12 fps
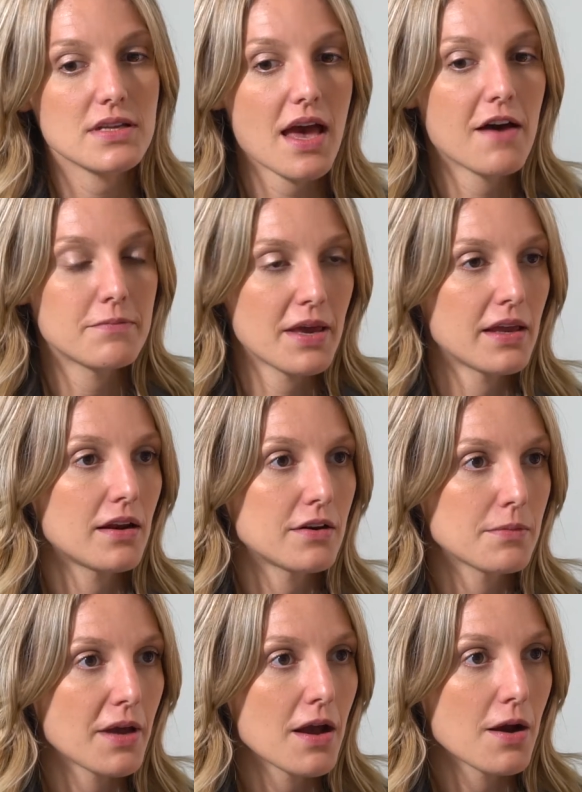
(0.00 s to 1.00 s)
to have pain
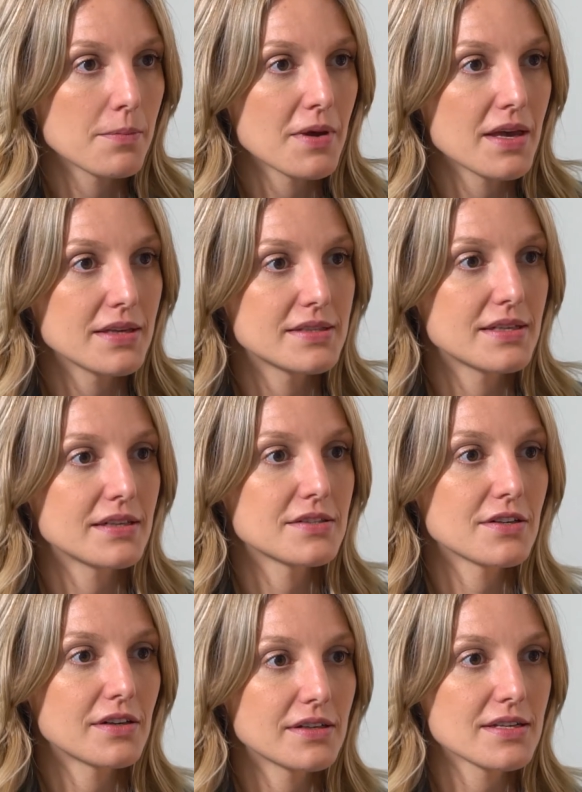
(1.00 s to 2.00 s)
under my armpits, and I
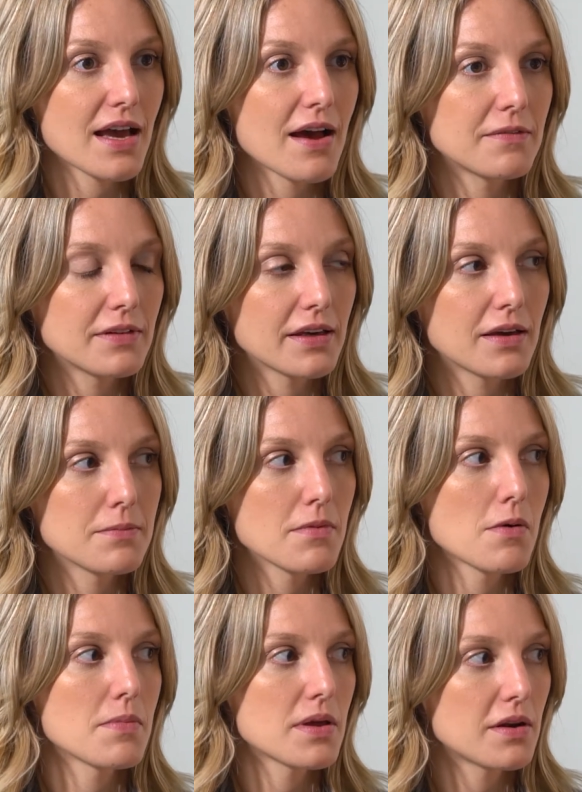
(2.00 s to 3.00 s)
started to have like a
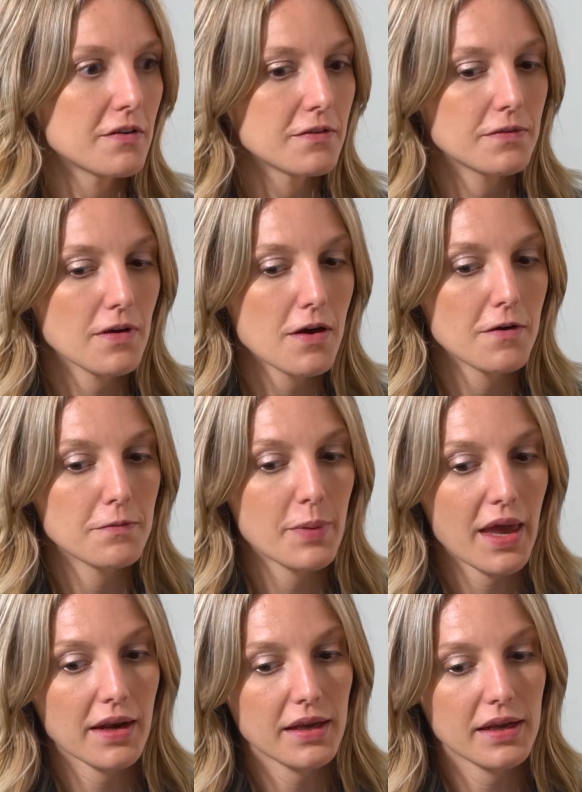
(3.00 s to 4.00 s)
moment of
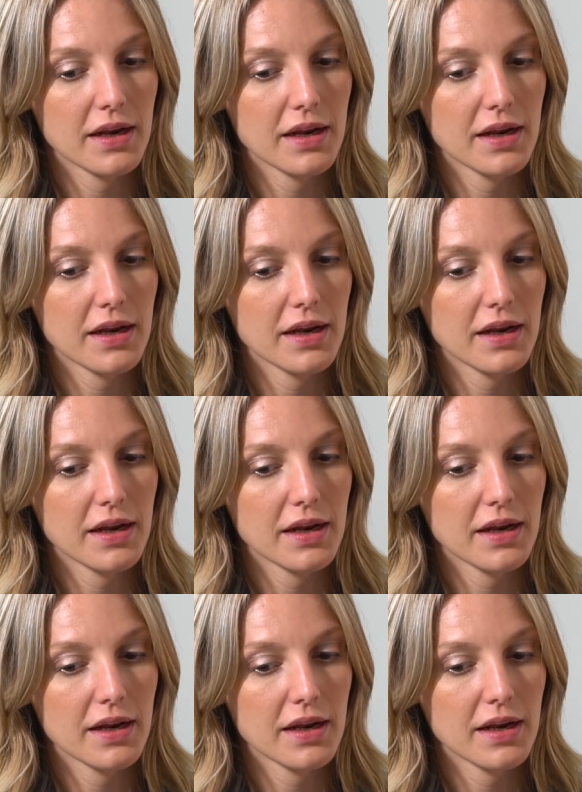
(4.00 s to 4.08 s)
panic,